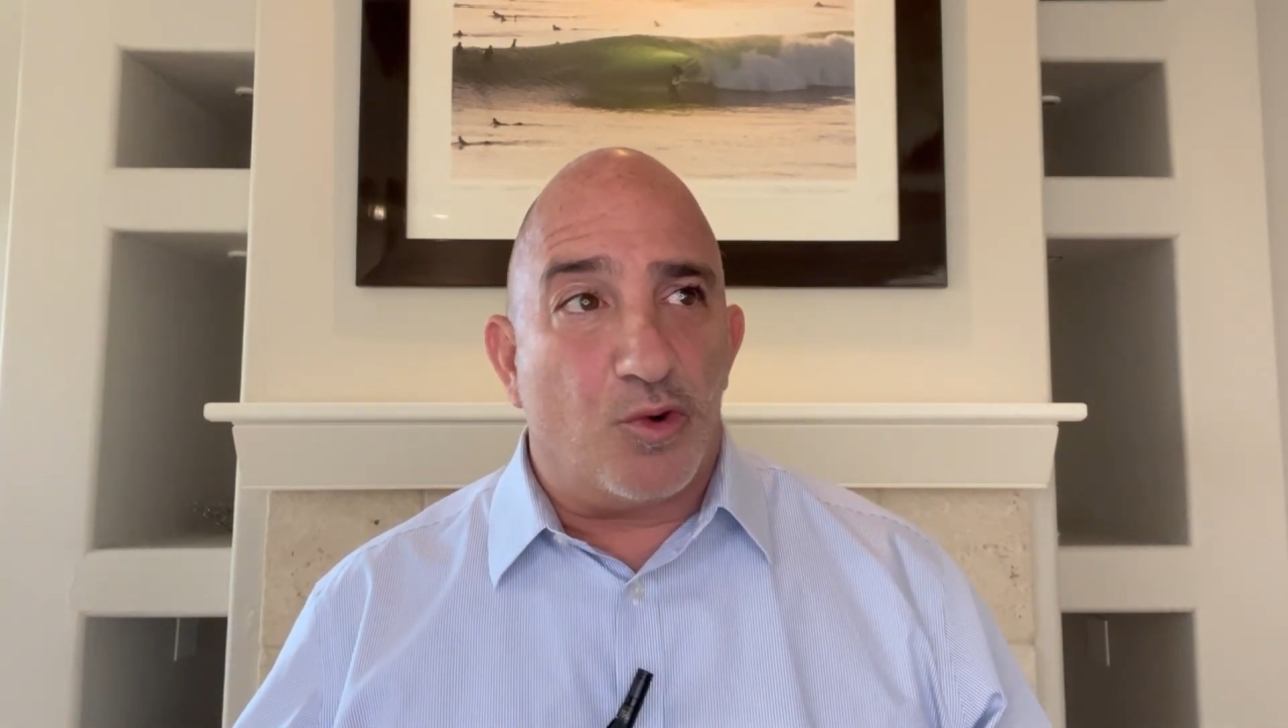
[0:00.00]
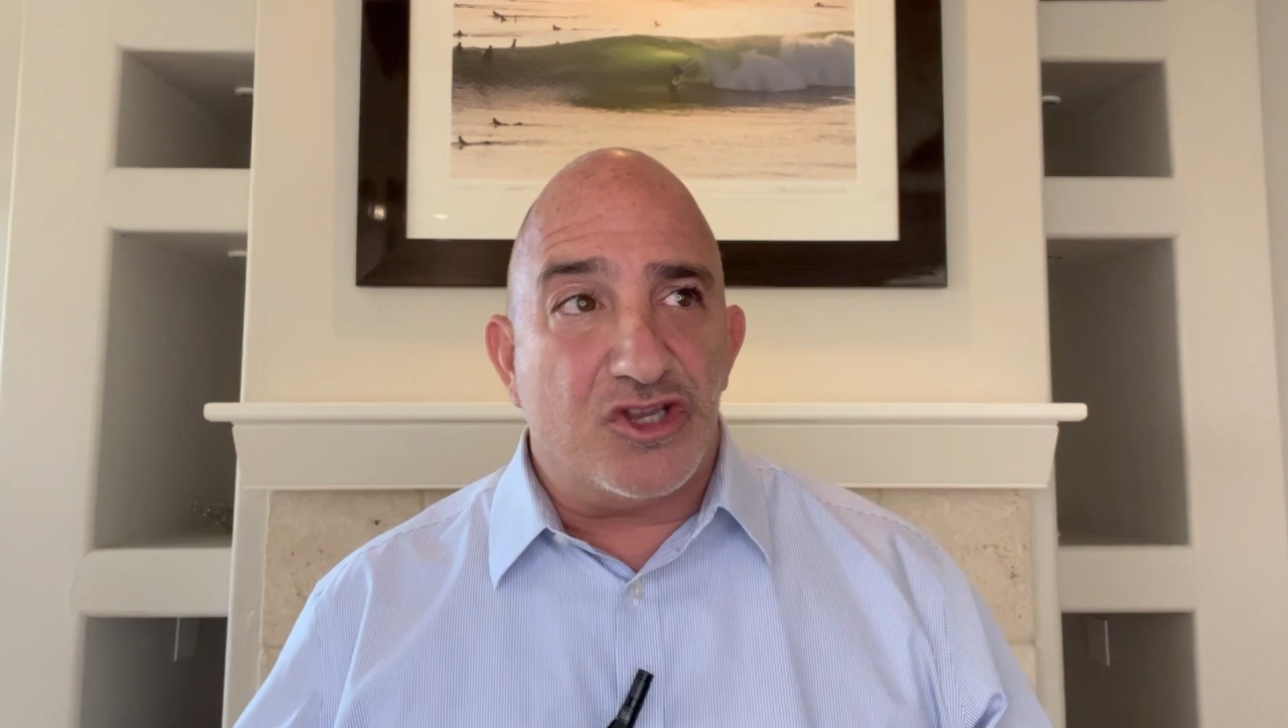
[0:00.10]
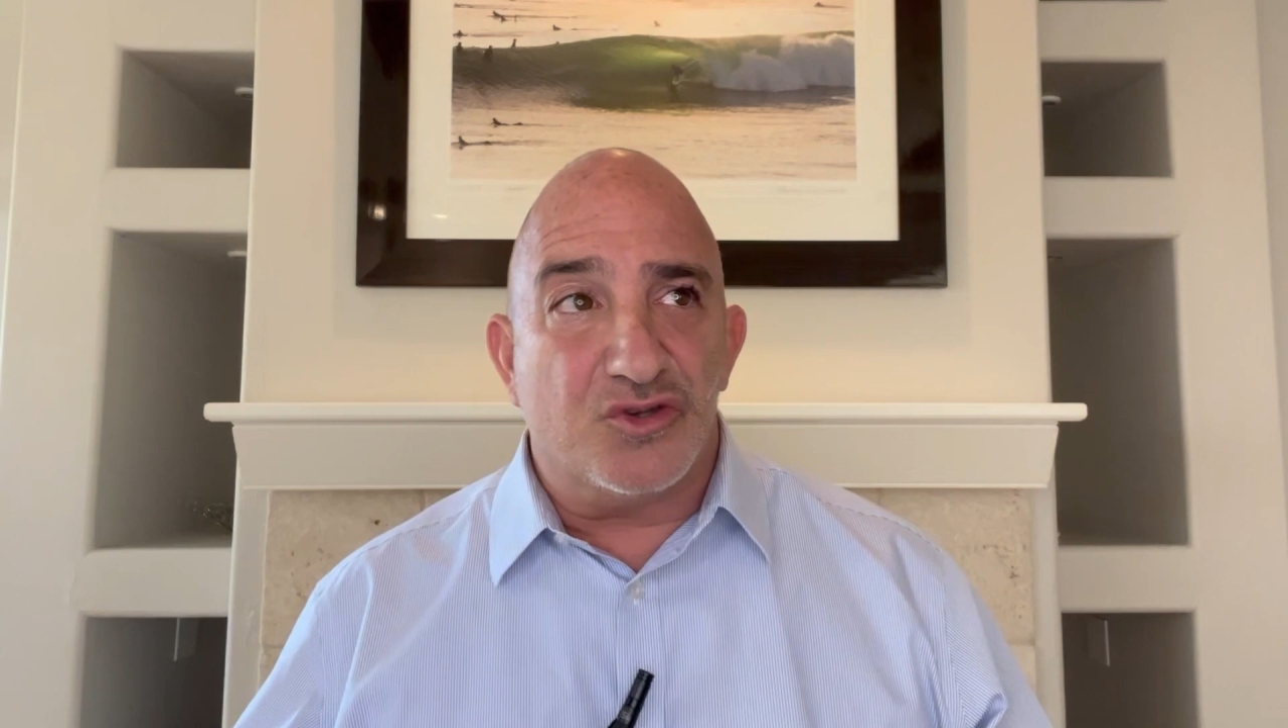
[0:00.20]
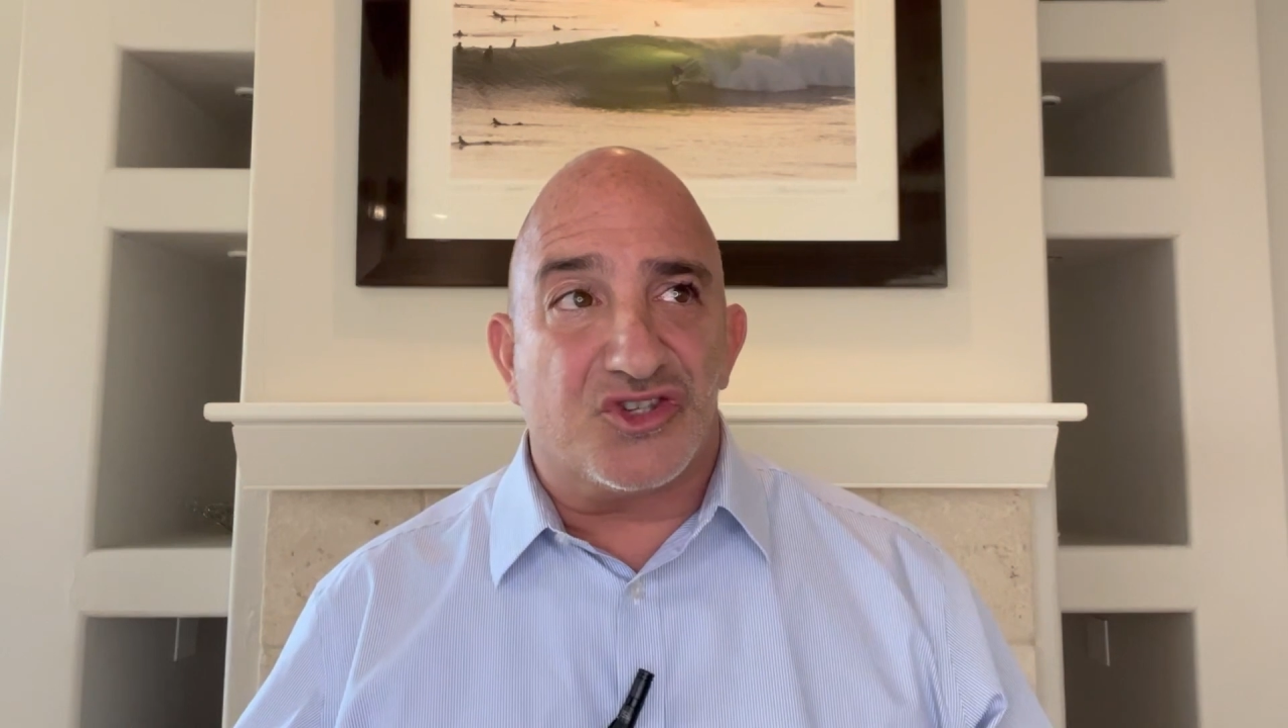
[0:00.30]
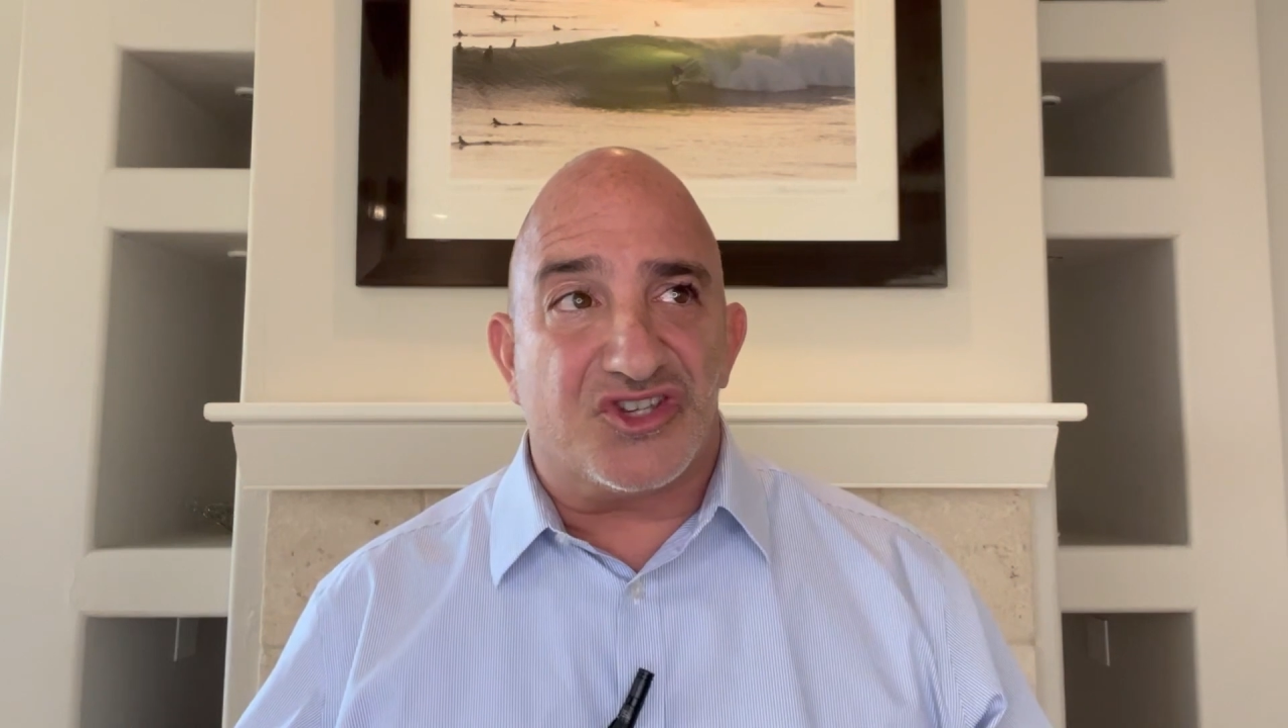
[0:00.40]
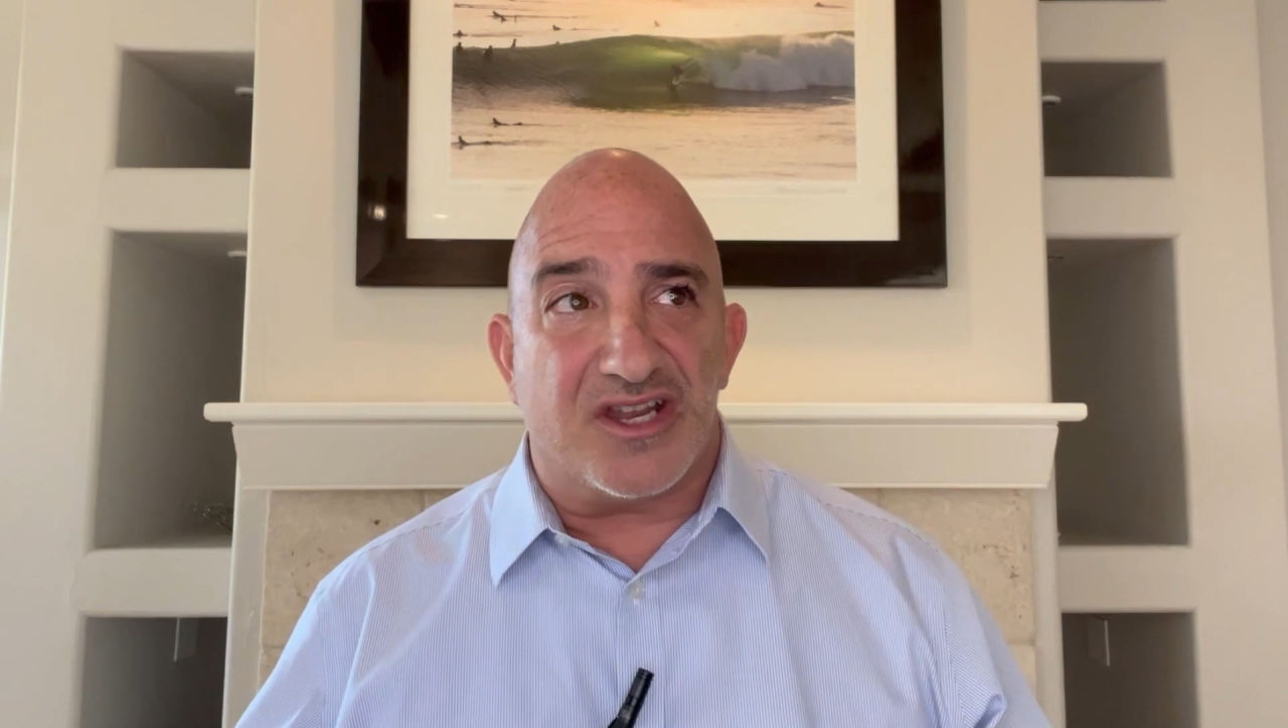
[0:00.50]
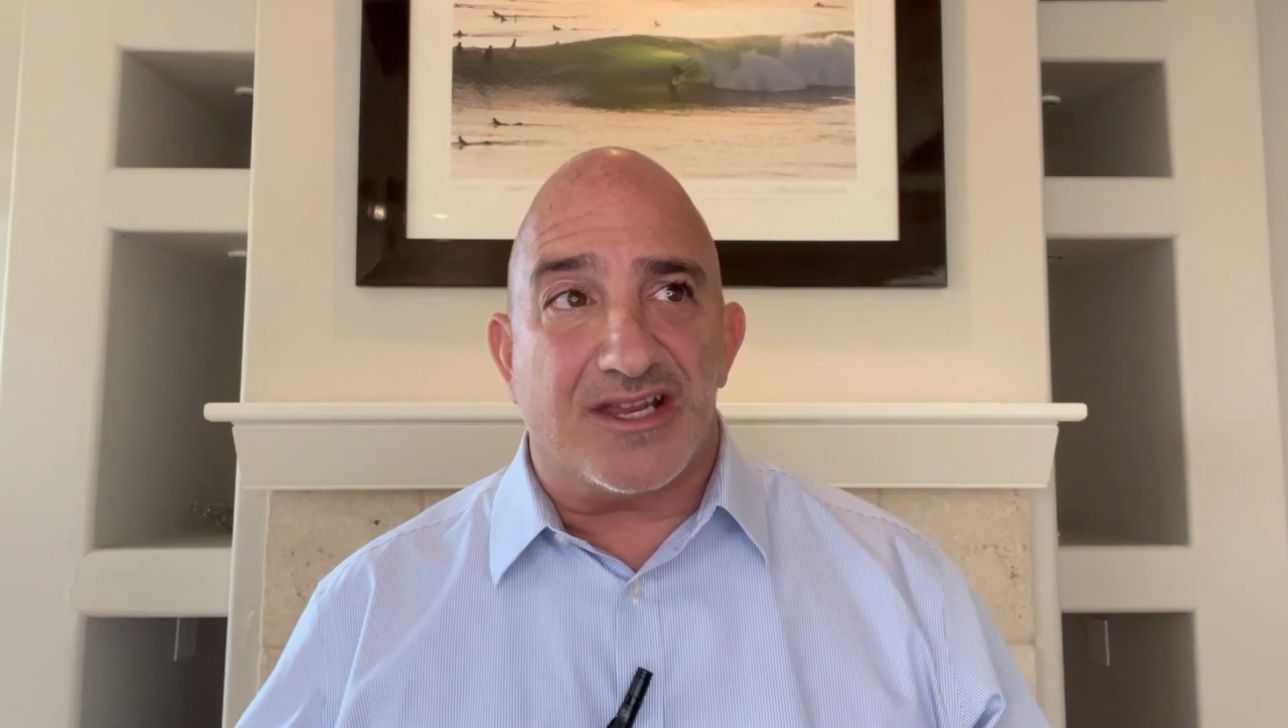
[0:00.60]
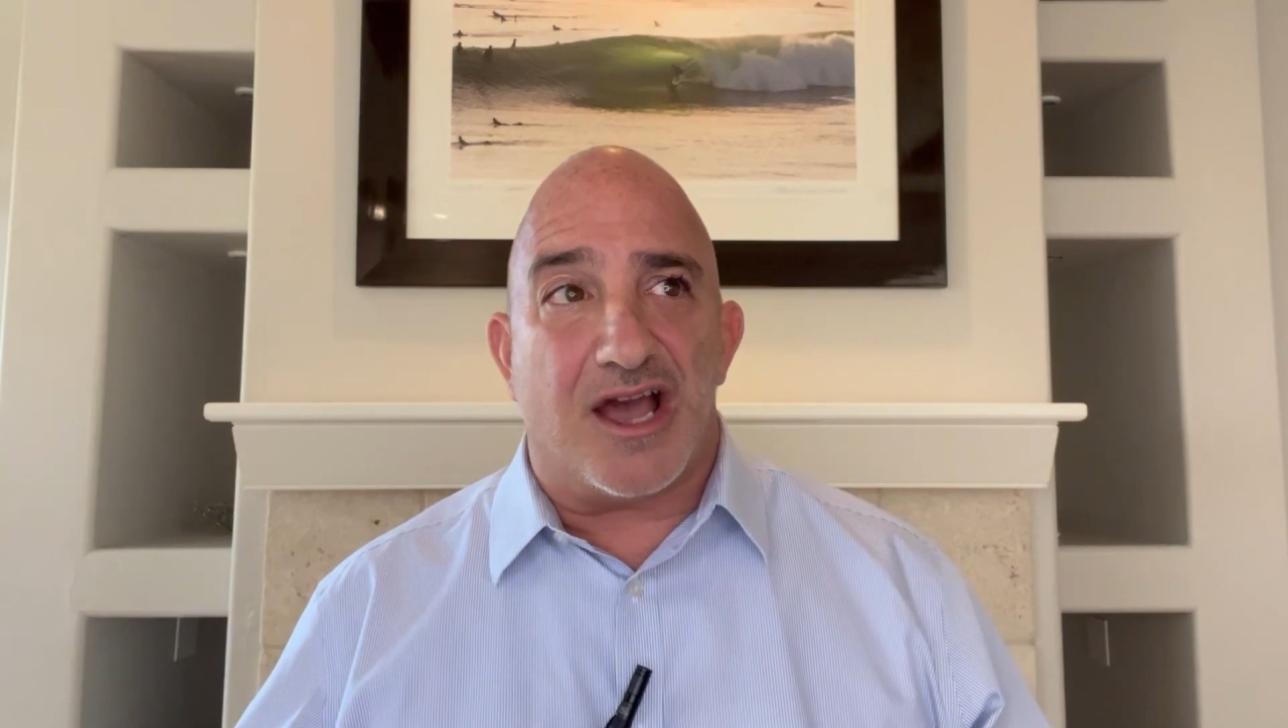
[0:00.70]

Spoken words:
when you send